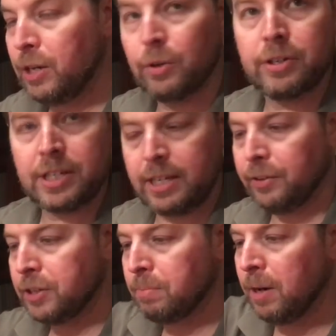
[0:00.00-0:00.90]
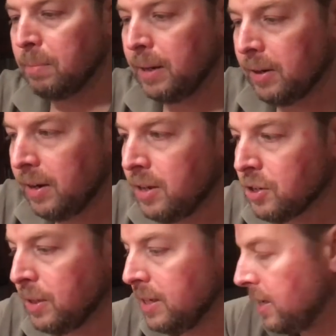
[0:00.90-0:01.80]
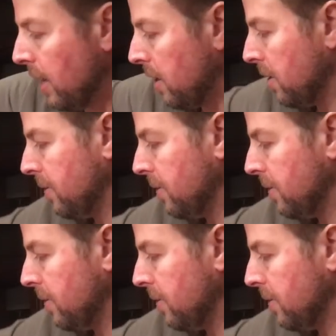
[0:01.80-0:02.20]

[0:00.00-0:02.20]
in order to kill this bugbear. So he's dead.